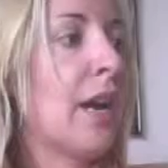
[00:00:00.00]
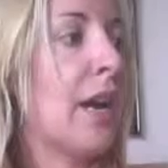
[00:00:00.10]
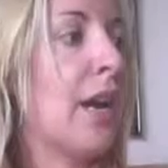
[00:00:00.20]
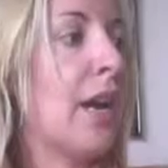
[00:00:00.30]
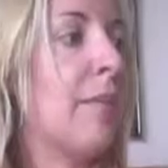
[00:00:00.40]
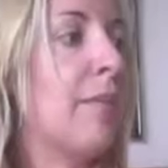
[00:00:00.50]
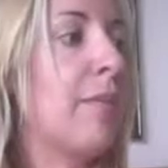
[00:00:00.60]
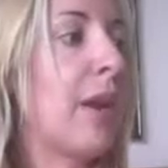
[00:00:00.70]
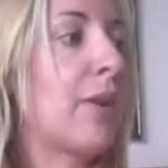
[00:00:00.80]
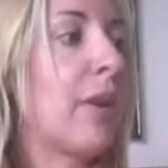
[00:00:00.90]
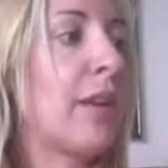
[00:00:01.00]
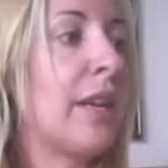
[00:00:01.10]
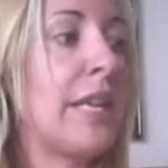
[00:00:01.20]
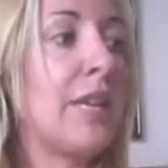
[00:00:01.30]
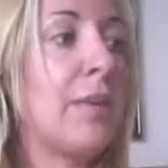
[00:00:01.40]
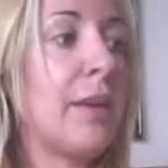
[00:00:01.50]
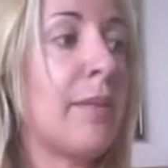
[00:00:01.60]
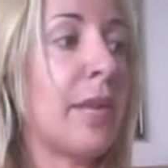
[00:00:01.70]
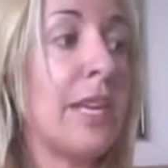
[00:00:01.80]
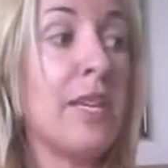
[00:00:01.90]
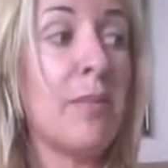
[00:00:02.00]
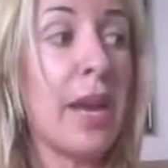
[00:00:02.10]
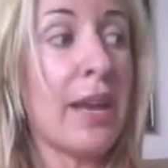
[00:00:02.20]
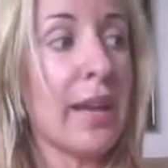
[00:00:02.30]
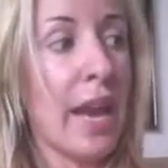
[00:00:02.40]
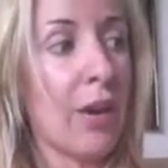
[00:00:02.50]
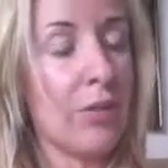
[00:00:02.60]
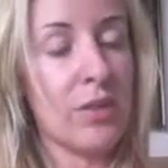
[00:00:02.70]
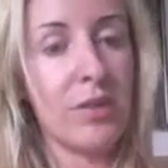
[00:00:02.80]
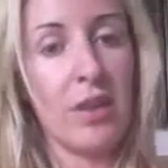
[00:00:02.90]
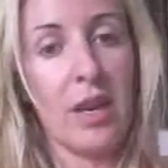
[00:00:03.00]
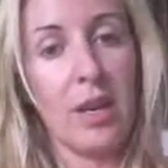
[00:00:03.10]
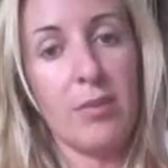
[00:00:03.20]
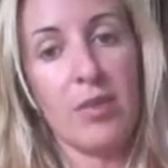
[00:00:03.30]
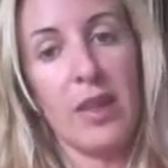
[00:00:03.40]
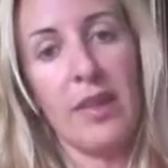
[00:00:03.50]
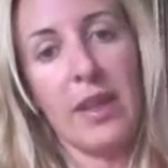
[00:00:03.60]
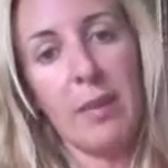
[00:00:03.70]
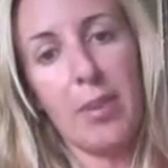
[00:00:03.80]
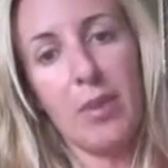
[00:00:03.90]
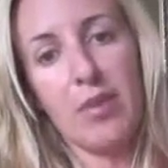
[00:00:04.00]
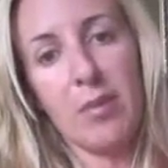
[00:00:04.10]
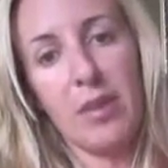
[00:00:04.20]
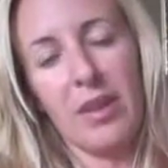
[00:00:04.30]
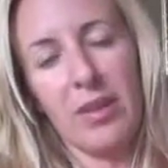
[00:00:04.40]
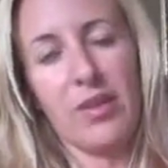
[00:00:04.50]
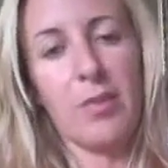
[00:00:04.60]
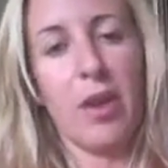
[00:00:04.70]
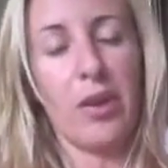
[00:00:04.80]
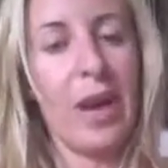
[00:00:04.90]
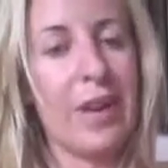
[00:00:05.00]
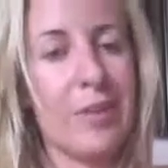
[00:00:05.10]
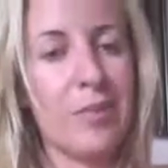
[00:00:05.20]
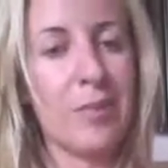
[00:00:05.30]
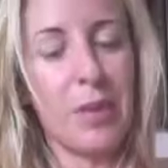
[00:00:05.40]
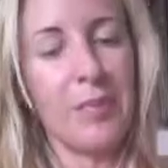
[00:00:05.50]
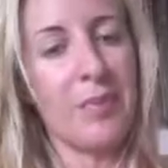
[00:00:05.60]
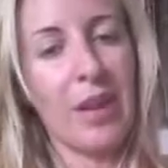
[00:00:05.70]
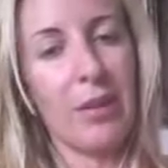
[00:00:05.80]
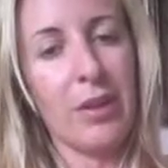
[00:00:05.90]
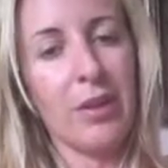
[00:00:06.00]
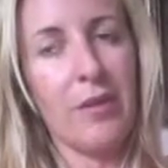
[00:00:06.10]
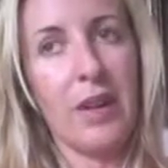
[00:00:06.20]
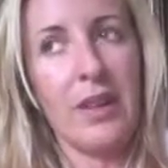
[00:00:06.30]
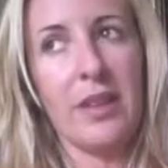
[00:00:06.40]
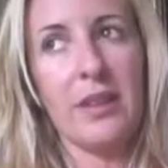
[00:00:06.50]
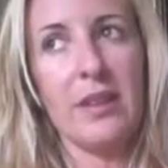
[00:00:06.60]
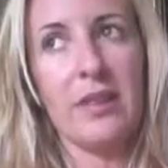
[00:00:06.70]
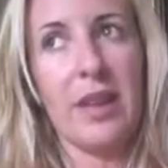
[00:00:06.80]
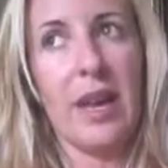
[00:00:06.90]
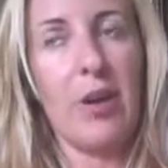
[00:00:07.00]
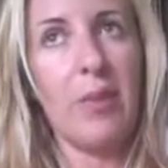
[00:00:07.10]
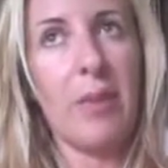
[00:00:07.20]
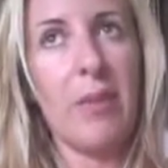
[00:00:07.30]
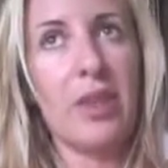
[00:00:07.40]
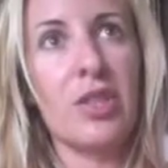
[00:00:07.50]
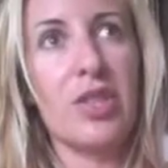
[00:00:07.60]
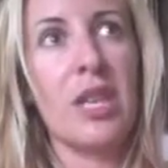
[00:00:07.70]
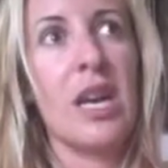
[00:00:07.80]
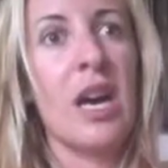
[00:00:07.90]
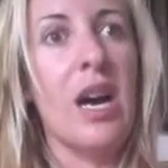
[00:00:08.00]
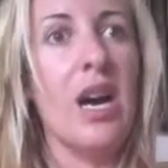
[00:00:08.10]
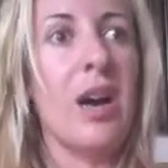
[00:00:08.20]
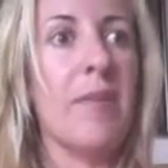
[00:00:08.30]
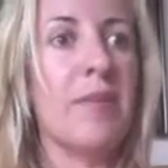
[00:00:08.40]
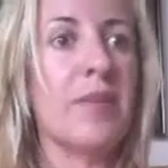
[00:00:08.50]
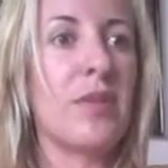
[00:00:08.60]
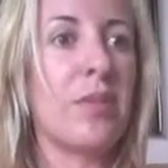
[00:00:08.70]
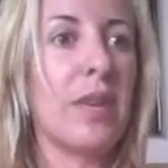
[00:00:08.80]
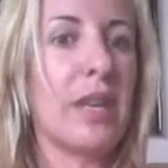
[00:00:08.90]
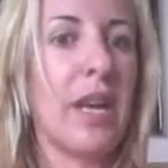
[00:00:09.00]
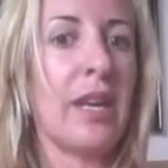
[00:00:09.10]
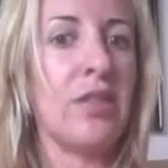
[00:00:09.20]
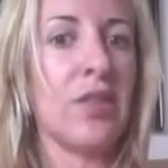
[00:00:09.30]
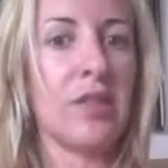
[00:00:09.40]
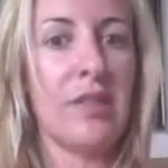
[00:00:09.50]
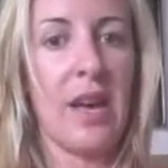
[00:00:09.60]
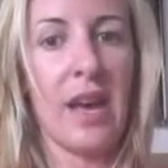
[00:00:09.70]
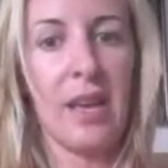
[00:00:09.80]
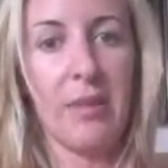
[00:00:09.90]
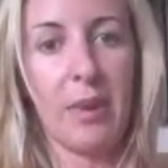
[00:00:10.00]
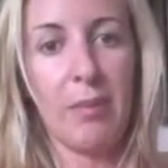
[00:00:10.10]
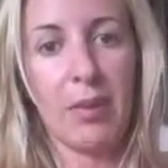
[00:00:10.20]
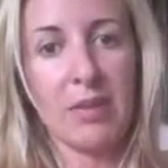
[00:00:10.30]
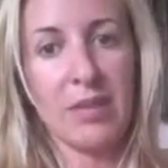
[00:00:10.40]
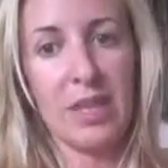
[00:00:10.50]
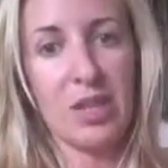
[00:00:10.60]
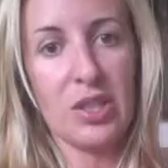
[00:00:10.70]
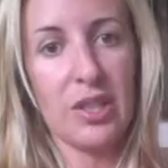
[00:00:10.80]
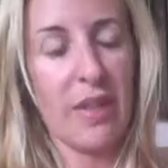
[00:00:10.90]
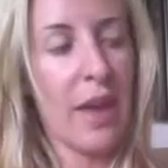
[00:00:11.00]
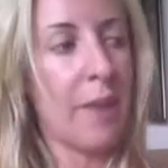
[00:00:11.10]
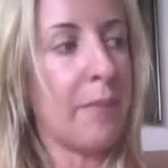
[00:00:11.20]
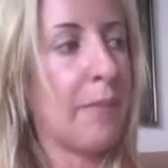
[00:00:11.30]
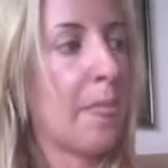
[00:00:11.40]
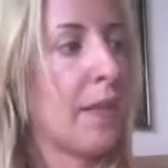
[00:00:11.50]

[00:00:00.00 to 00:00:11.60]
I created an eBay account so that they can post some of the little smaller items, but I really don't find that this is going to help them much. So I'm going to kind of address that in my presentation to them.